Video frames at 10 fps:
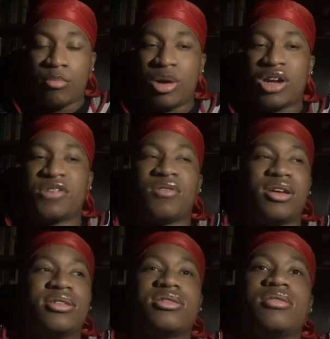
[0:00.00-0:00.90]
Bears
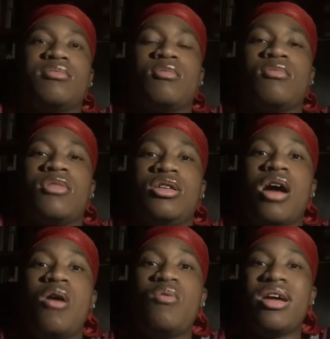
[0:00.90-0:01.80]
fans,
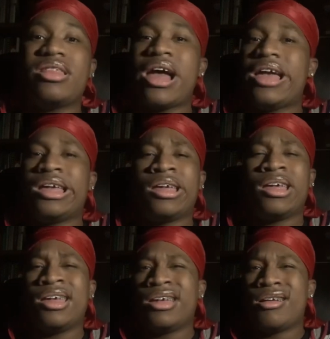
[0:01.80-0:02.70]
y'all went
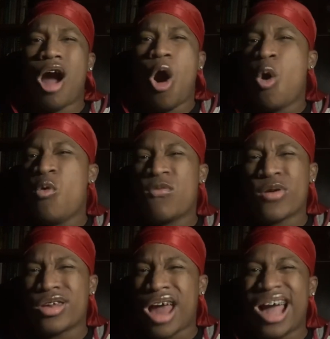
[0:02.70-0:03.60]
0
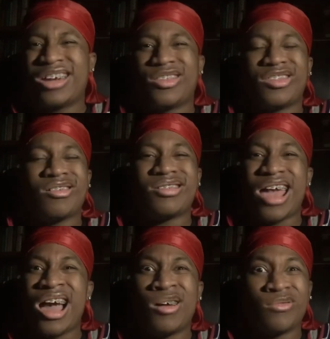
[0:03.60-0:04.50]
for 9 on third
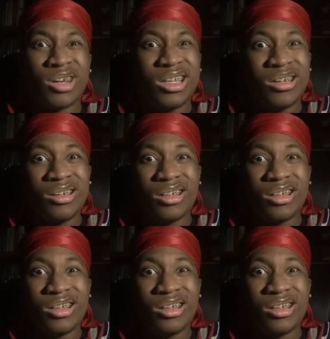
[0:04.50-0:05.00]
down, really?